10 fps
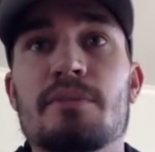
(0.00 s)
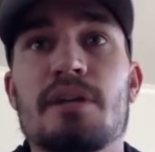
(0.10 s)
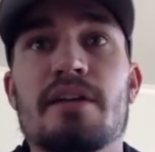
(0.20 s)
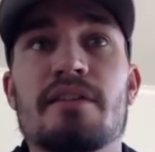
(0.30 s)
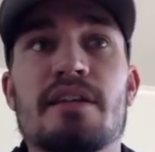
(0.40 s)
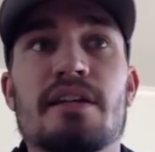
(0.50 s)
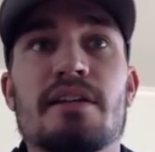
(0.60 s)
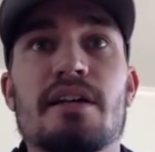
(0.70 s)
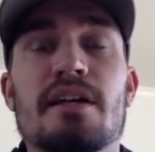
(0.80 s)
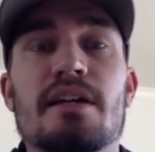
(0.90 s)
but I think
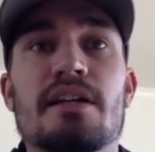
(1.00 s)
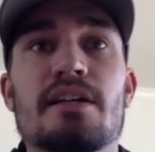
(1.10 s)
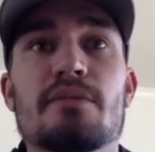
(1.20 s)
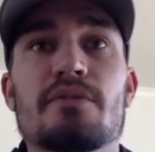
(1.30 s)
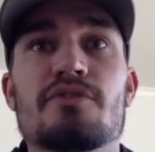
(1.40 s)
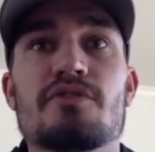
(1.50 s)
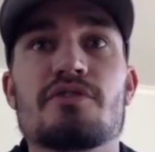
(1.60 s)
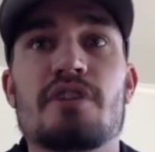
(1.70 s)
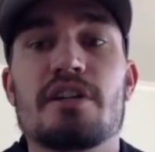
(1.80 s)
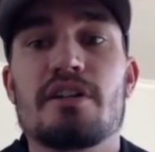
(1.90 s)
that he was just
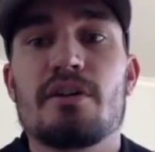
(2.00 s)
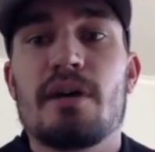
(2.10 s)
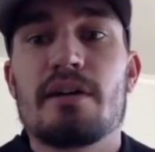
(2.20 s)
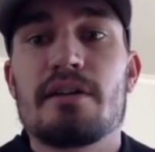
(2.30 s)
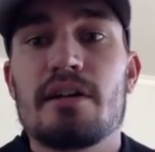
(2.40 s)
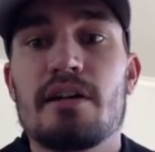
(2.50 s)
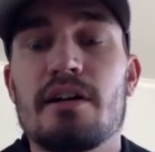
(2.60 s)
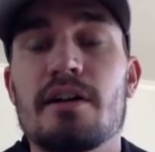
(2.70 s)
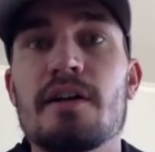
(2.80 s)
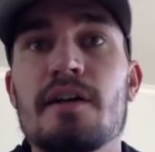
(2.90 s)
trying to go out
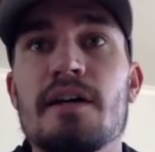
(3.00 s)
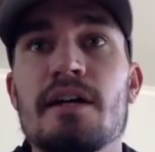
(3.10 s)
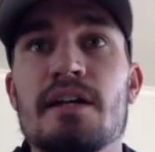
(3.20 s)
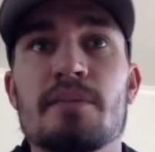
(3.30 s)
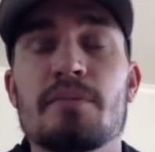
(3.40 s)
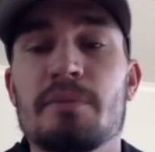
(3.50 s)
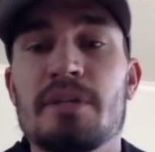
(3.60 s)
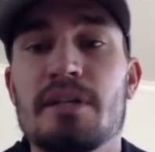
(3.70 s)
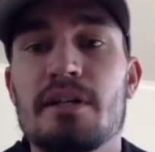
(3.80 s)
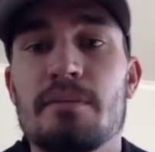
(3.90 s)
there and
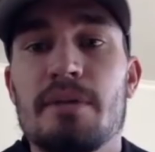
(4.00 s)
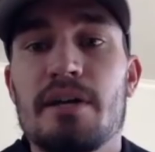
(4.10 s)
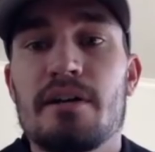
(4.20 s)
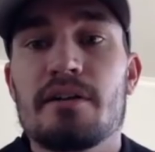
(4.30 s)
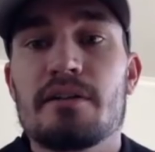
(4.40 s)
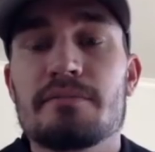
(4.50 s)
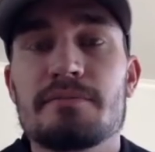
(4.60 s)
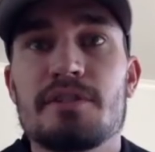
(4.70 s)
implement a better,